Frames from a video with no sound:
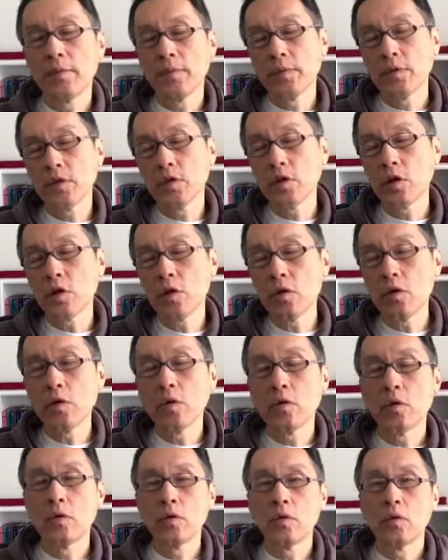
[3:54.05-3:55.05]
So
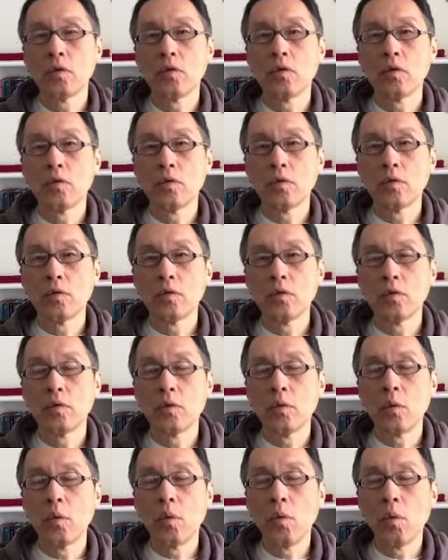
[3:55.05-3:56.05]

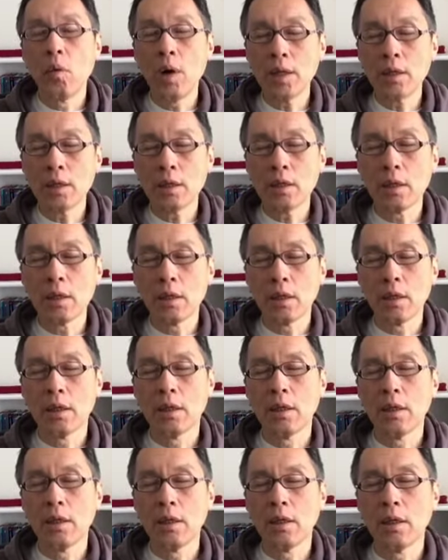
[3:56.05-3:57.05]
what
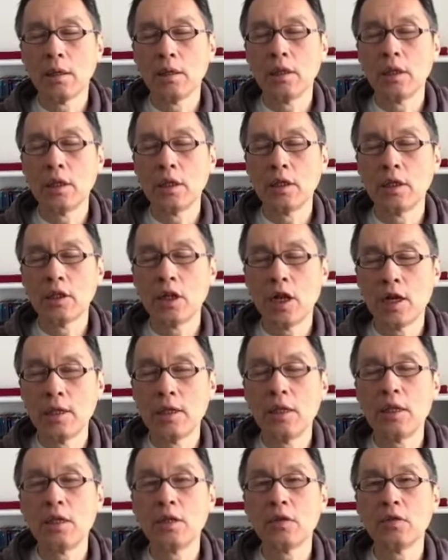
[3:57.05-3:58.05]
the
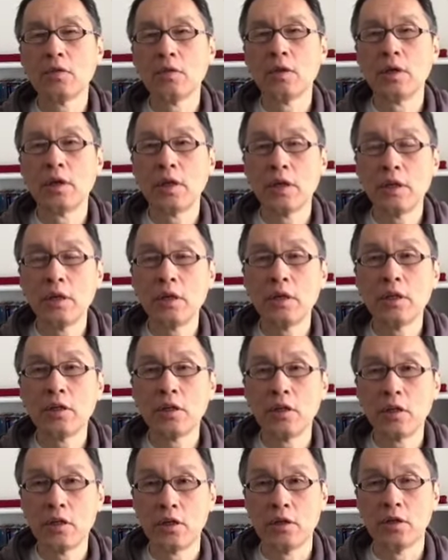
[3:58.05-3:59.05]
Chinese really
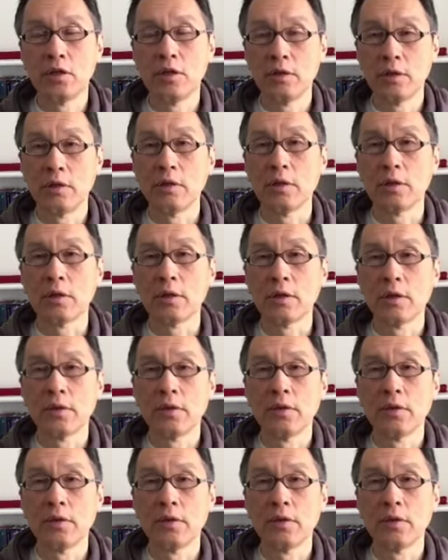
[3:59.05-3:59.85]
teach is this.